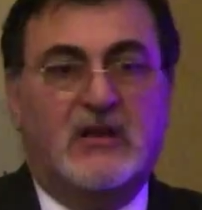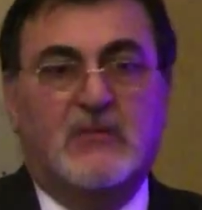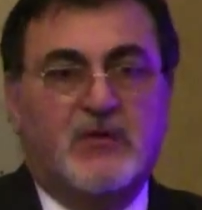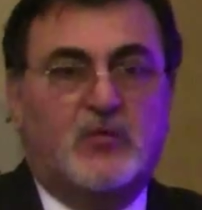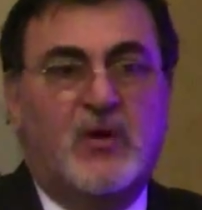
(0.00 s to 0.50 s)
in
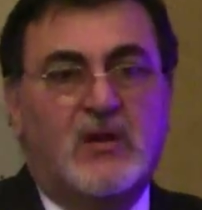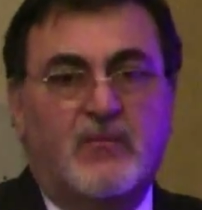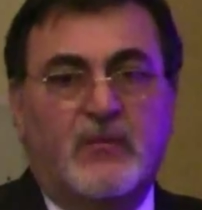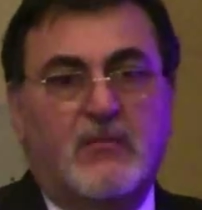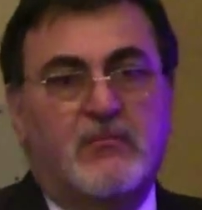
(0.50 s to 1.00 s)
between
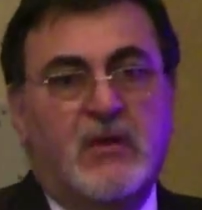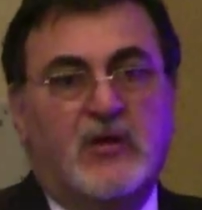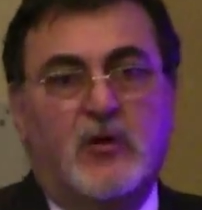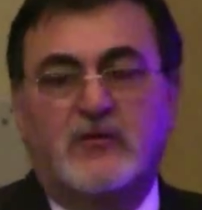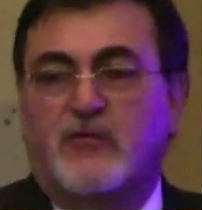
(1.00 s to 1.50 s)
made
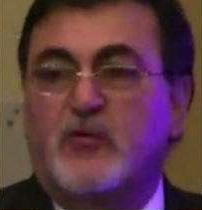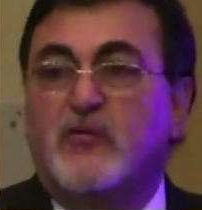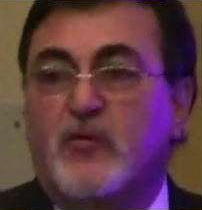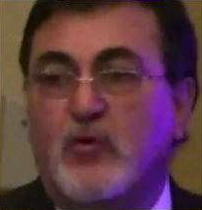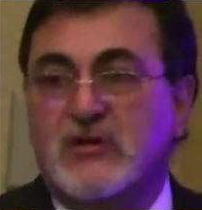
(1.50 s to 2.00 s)
lots of
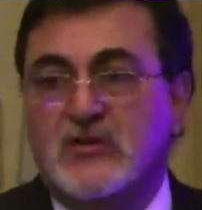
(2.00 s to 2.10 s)
confusion.